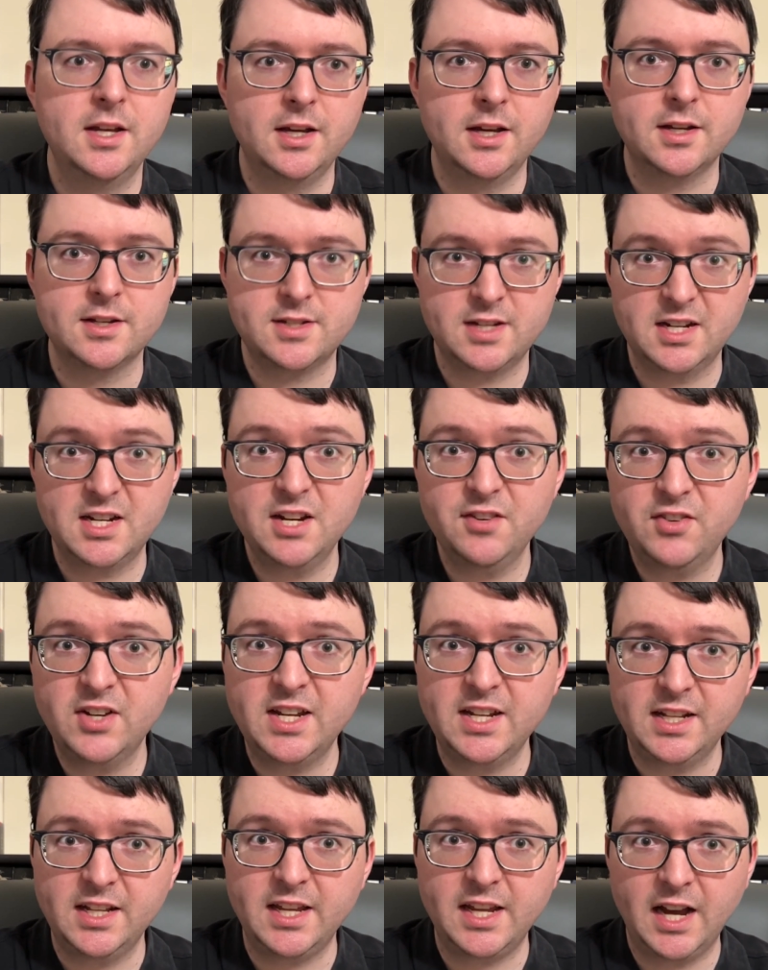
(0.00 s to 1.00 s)

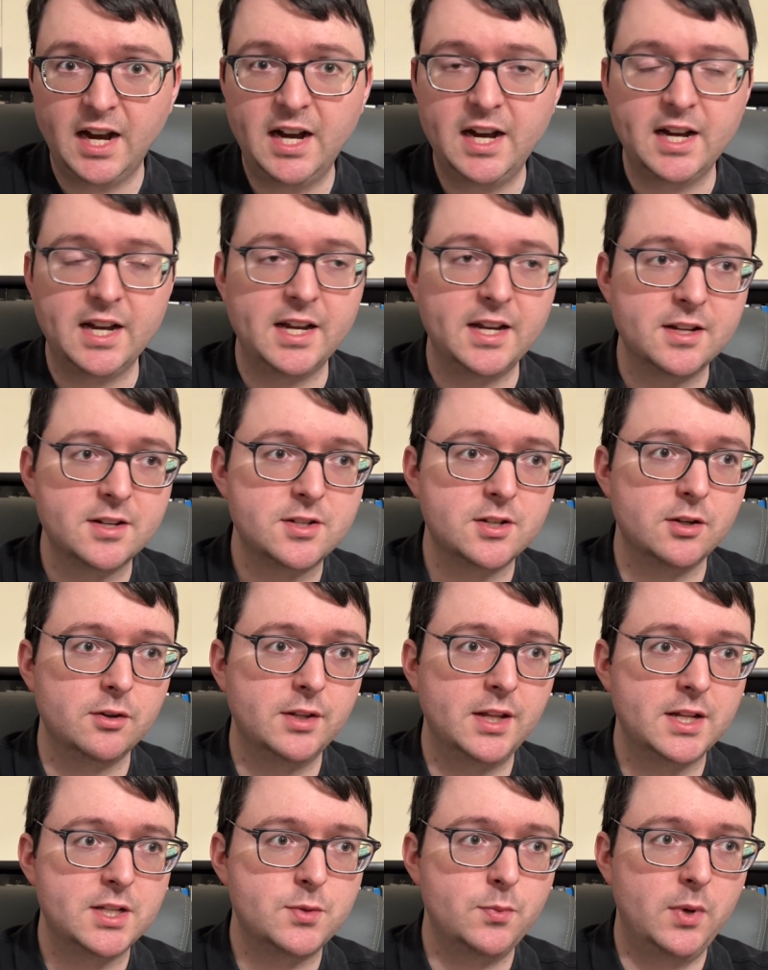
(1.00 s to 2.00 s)
significantly high. So
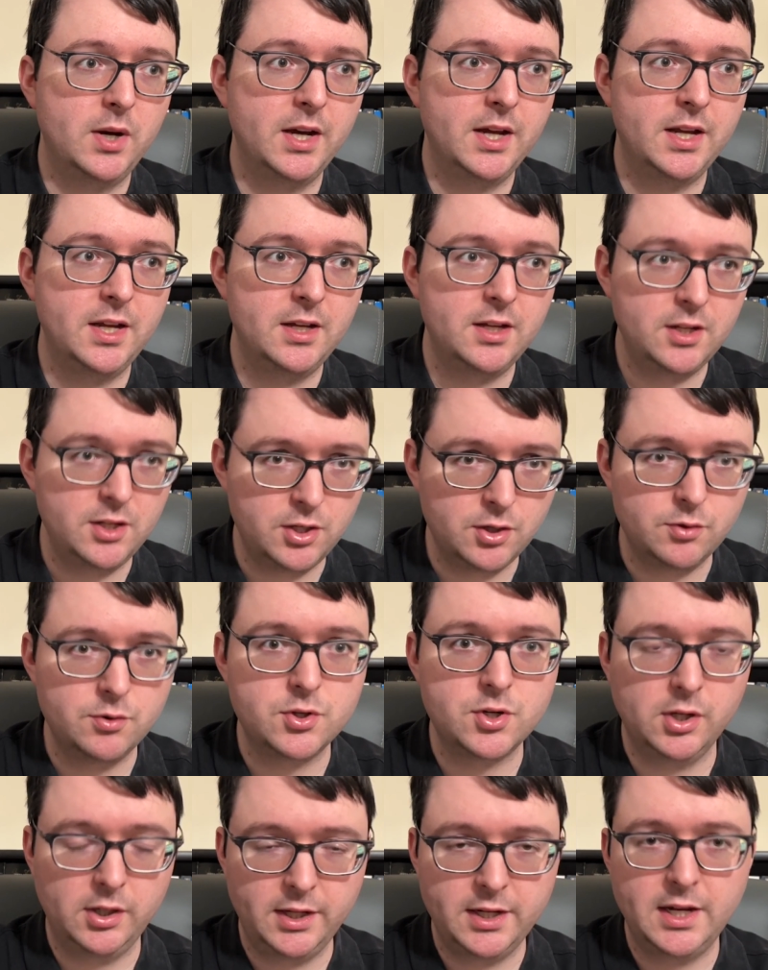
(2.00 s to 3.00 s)
that's why
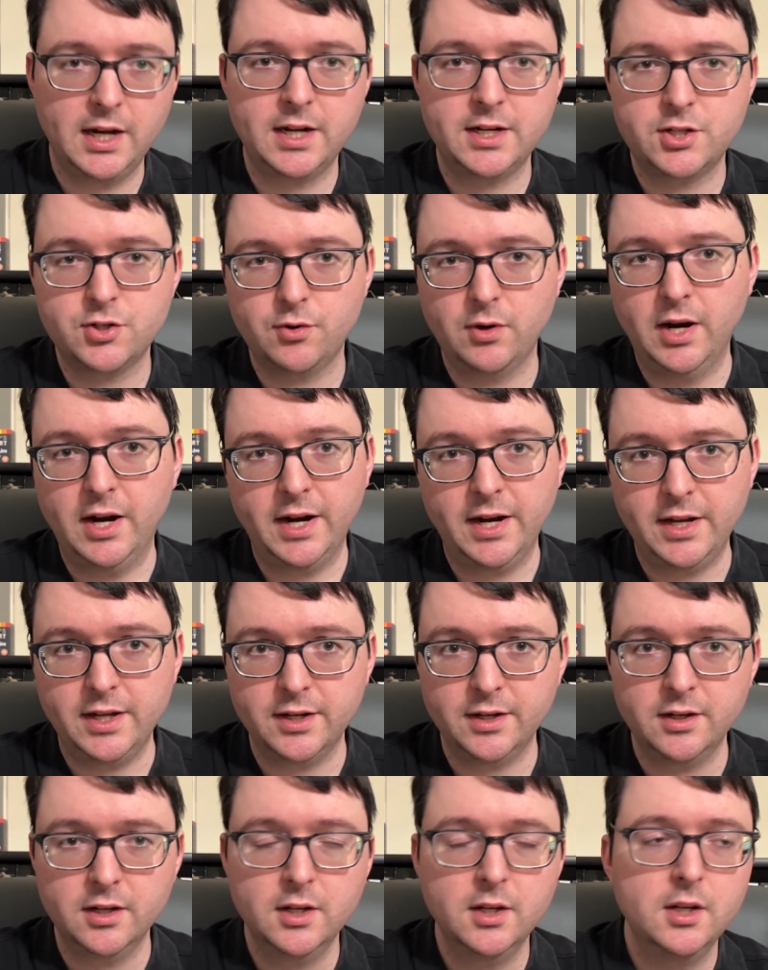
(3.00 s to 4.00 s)
usually I try
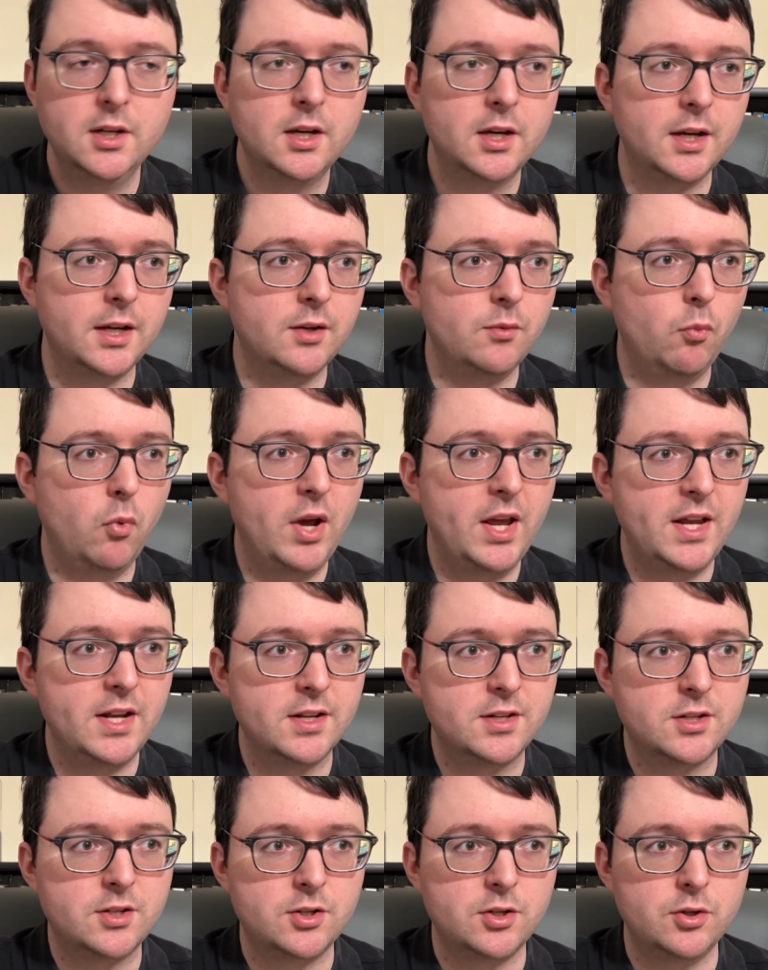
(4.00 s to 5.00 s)
and
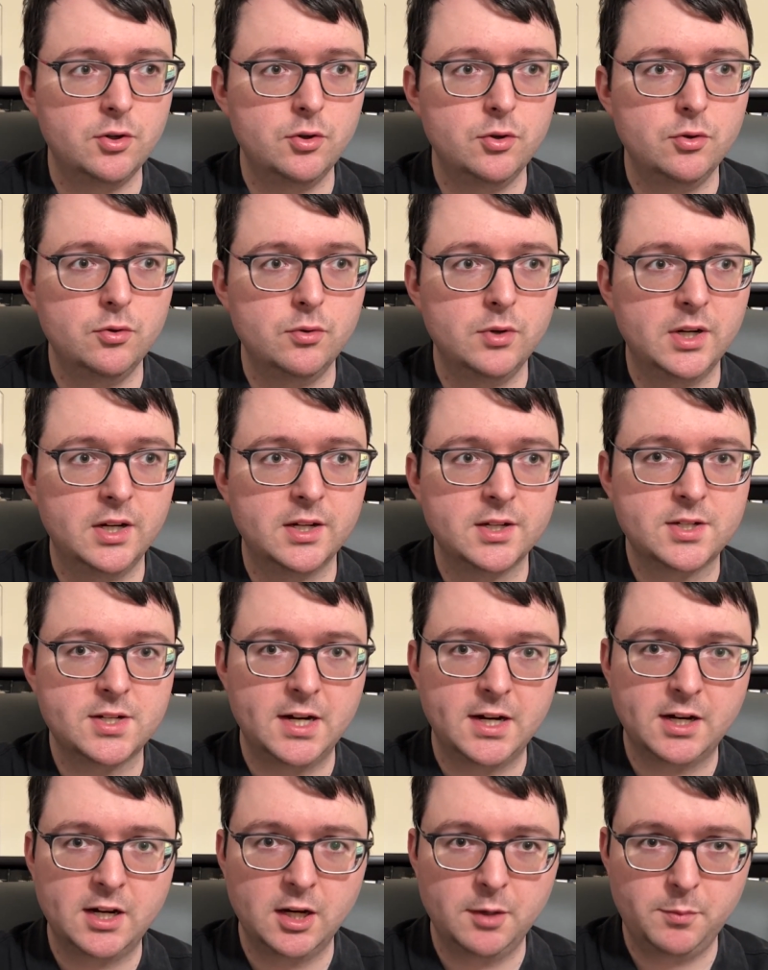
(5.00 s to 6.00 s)
wait to
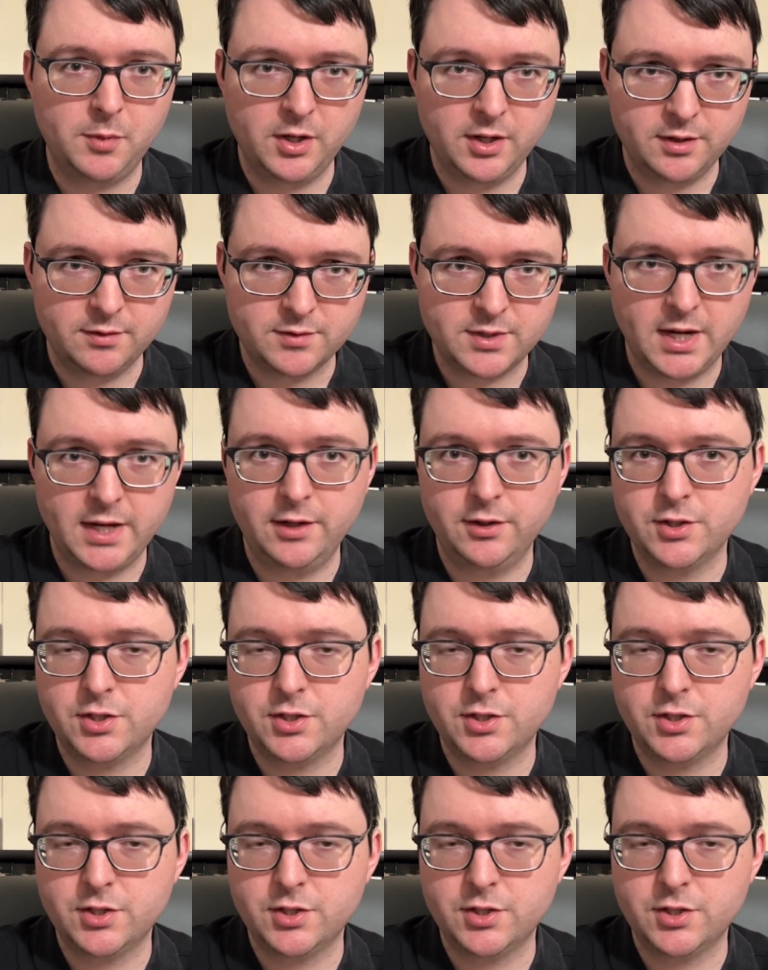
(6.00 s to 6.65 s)
stock up on titles